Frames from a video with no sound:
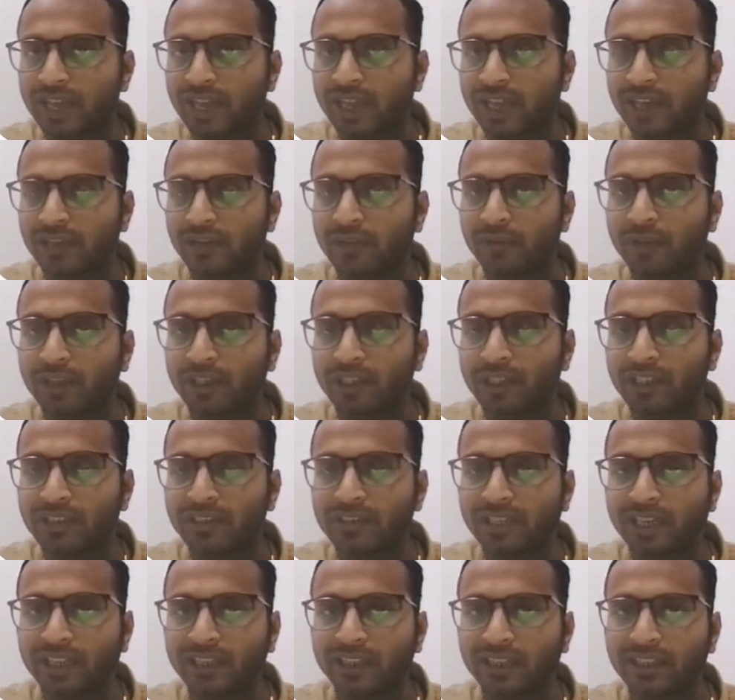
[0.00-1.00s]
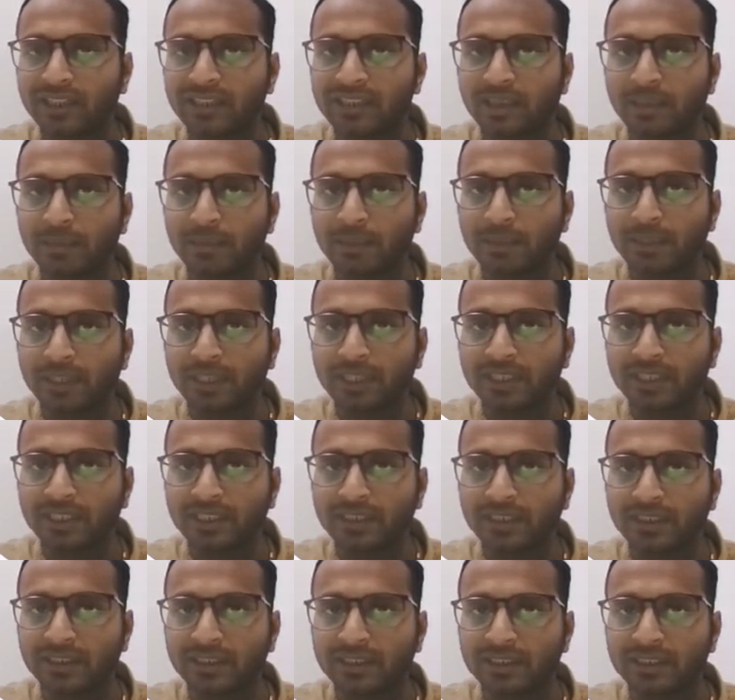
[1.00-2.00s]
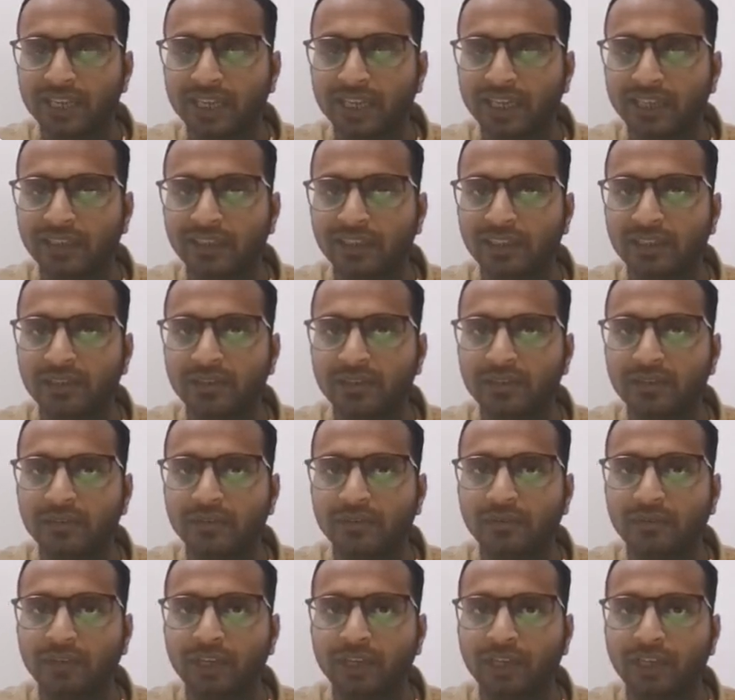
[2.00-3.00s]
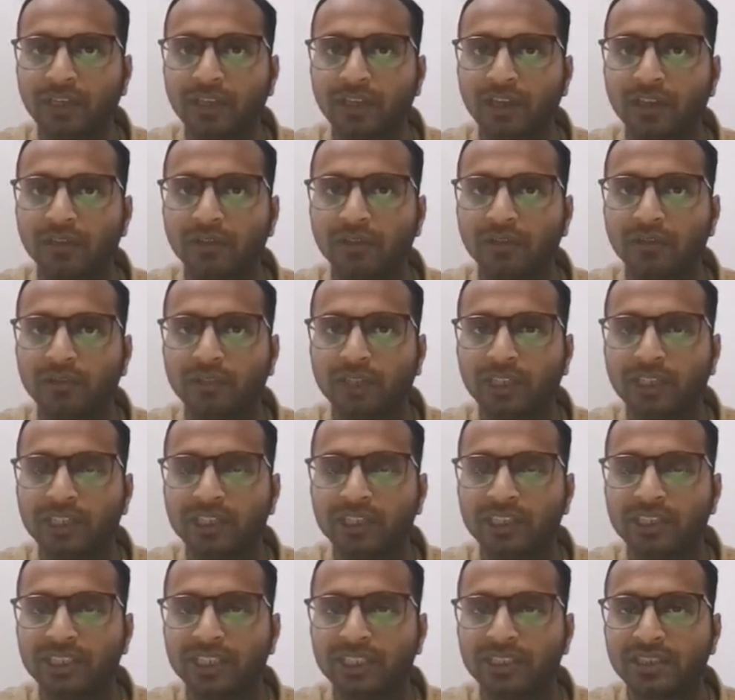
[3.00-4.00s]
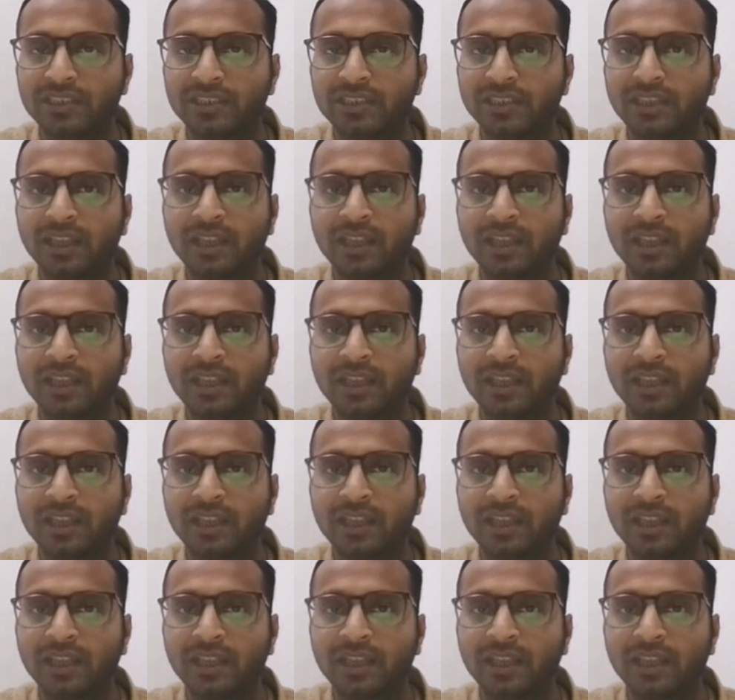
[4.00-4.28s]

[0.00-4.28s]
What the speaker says: anywhere inside this application, inside this field conditions,